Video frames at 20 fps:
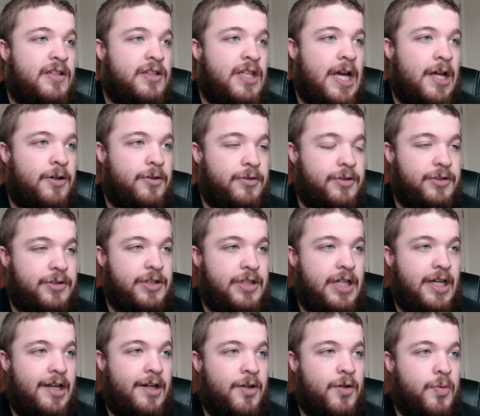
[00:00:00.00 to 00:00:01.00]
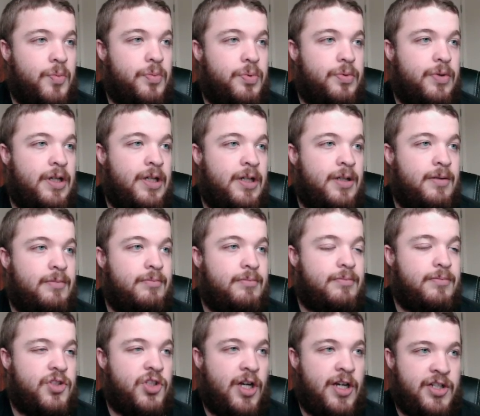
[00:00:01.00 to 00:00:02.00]
That'll really help
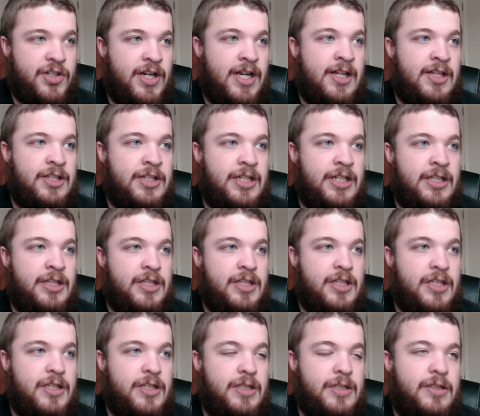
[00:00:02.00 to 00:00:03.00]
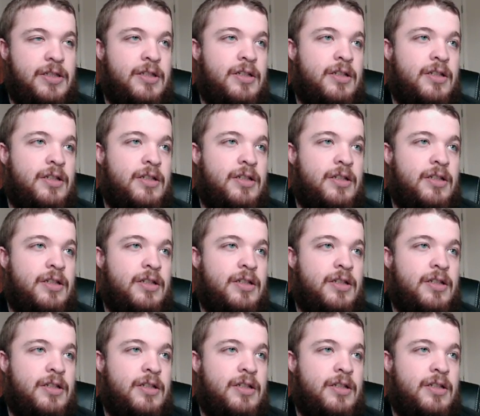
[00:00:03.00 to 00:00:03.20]
Josh Allen in the